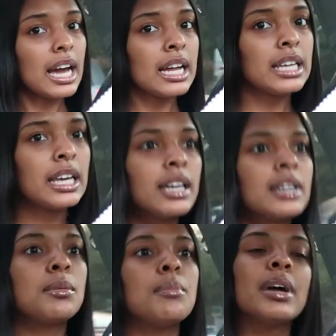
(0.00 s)
kind of
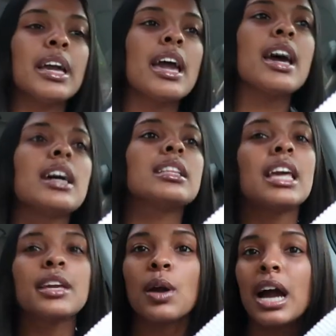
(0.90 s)
am. But yeah,
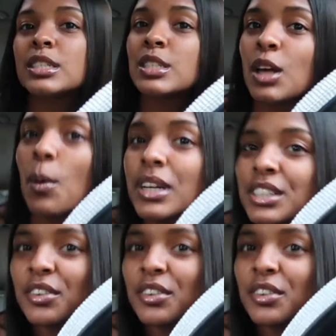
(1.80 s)
thank you guys so much